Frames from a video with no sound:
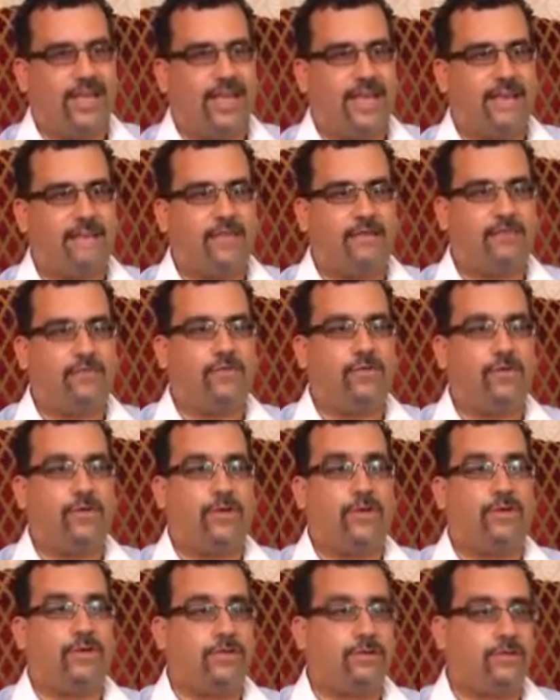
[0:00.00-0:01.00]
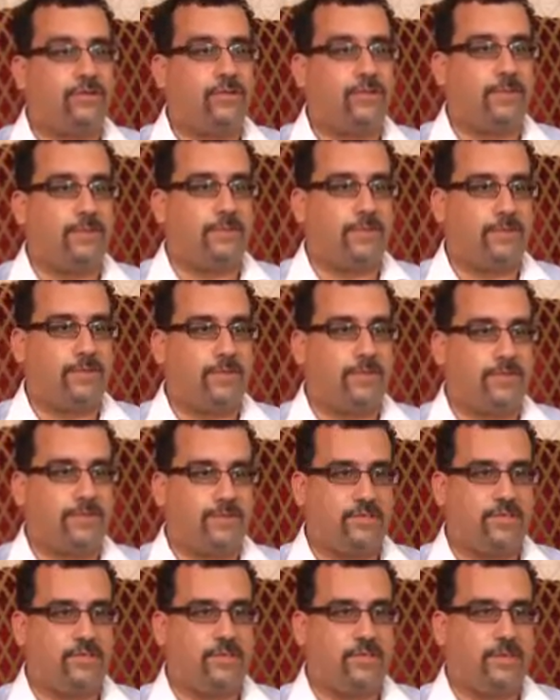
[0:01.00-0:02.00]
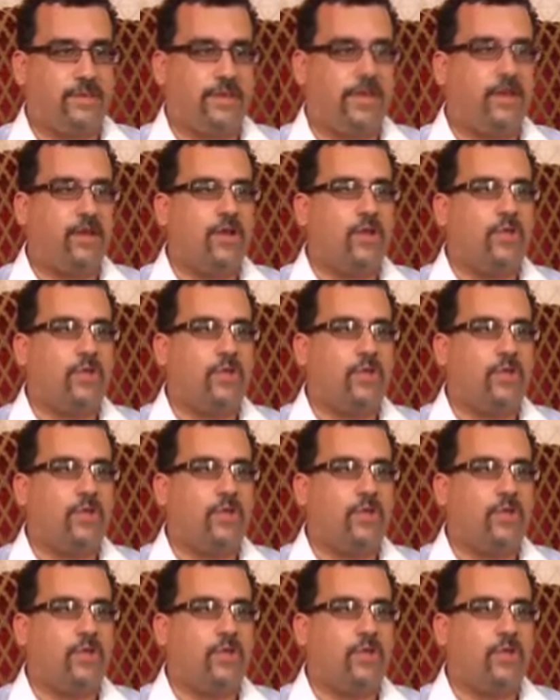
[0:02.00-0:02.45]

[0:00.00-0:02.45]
and therefore encourage people to participate.